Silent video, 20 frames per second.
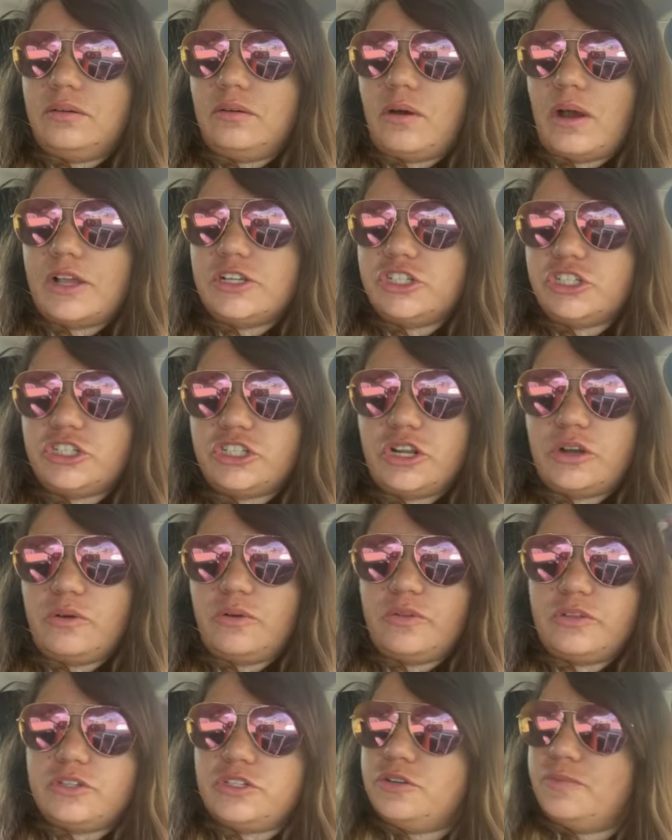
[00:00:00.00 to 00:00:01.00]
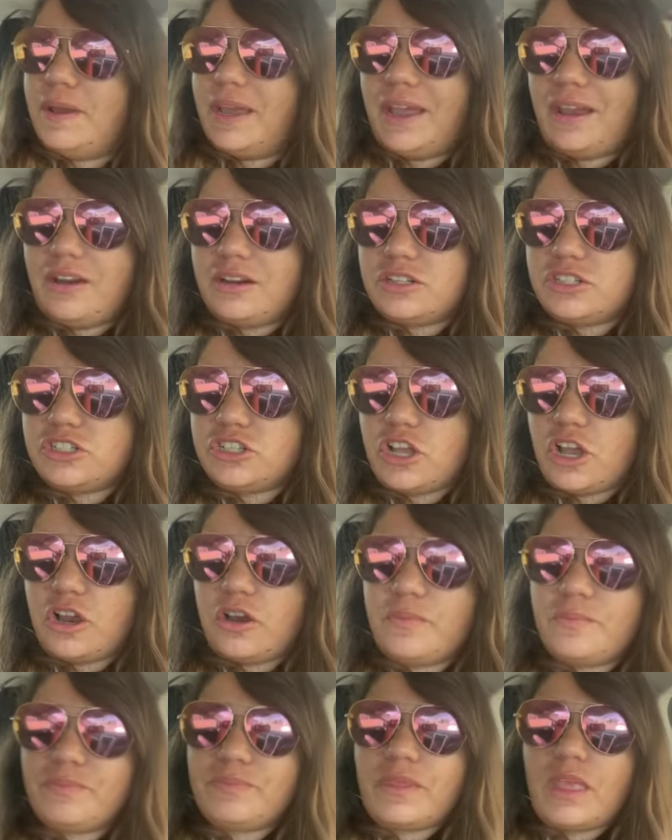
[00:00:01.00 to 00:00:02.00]
I just know who the two main characters
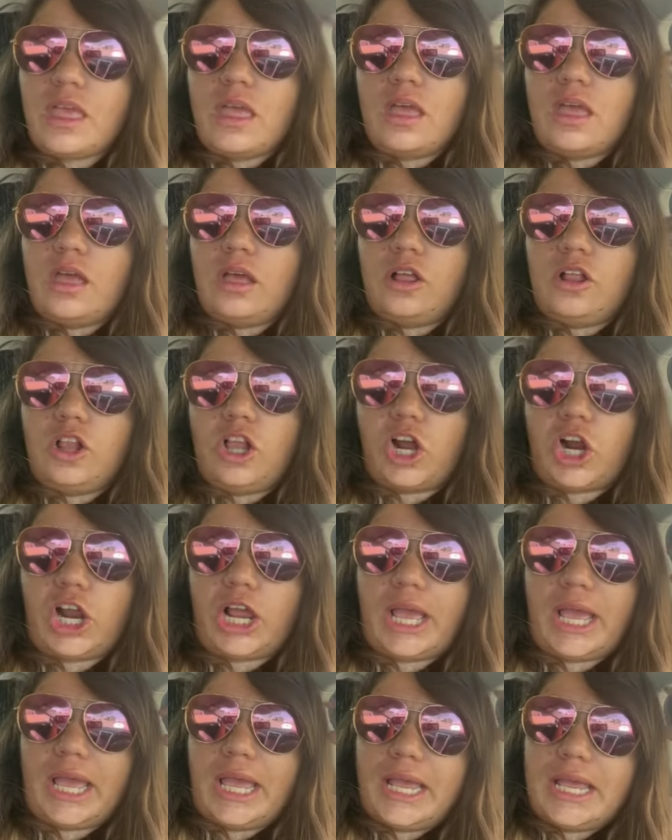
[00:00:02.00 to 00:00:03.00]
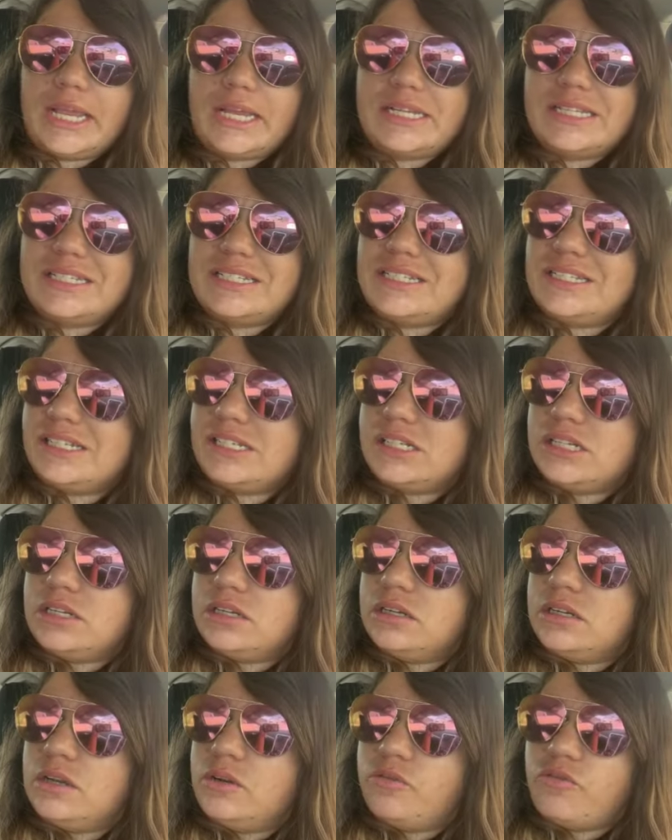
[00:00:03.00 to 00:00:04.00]
are, Clark and
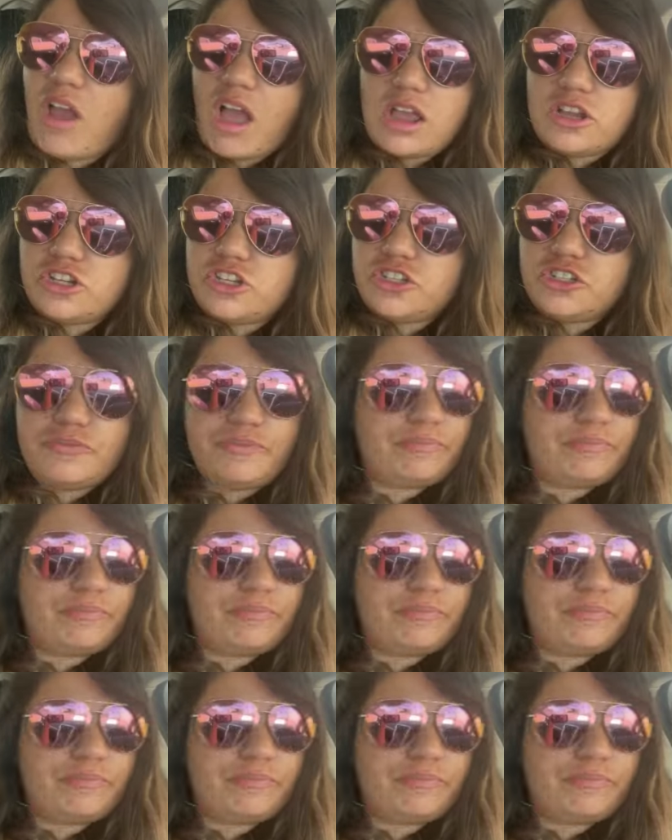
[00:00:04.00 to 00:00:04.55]
Rush.